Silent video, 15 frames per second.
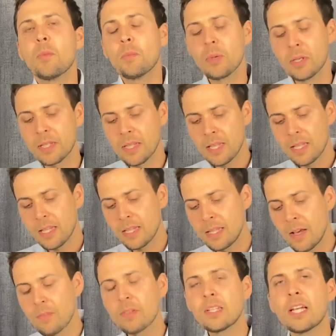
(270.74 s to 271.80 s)
But
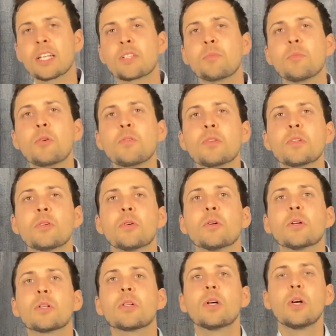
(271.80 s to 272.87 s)
nevertheless, moving
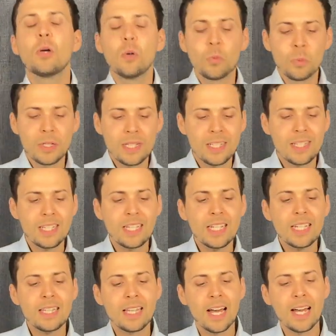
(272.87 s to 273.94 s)
on, we
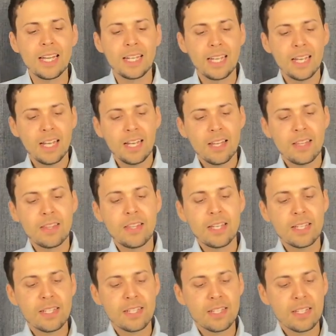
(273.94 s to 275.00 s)
see that
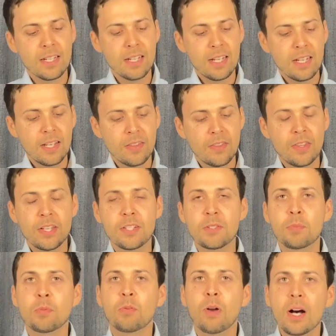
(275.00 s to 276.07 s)
this this
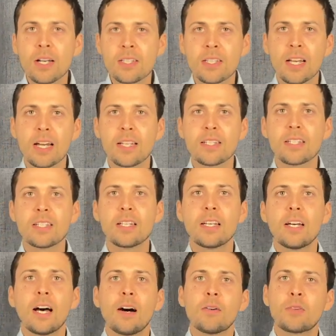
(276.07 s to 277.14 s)
process
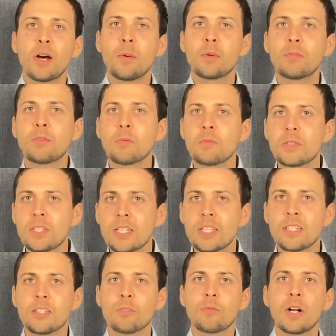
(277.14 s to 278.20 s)
of coming from
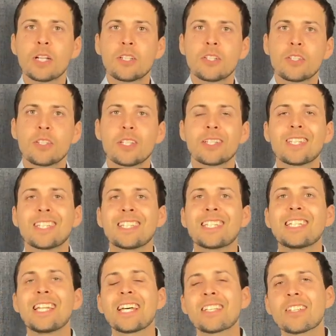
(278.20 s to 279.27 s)
sin to righteousness is
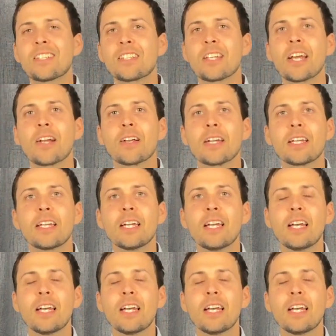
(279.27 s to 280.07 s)
necessary